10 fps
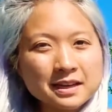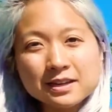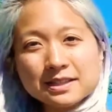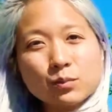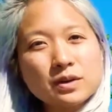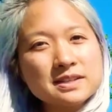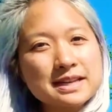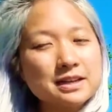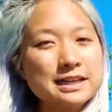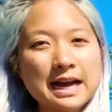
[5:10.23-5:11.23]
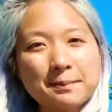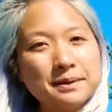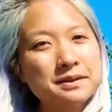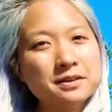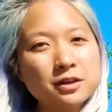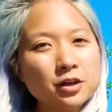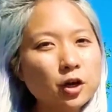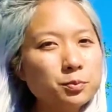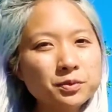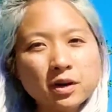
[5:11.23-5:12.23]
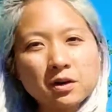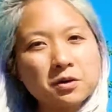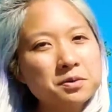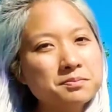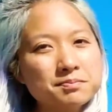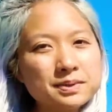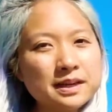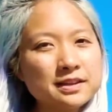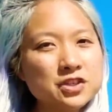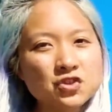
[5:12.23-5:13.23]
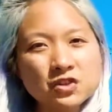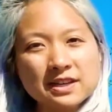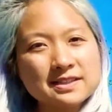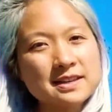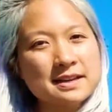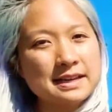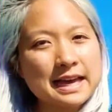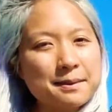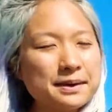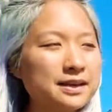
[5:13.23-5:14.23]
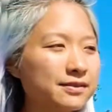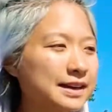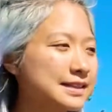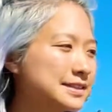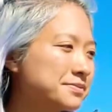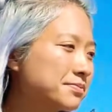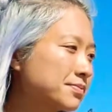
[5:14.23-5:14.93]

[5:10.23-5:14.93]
Because the worst that could happen, go broke, be on the streets, can't make rent,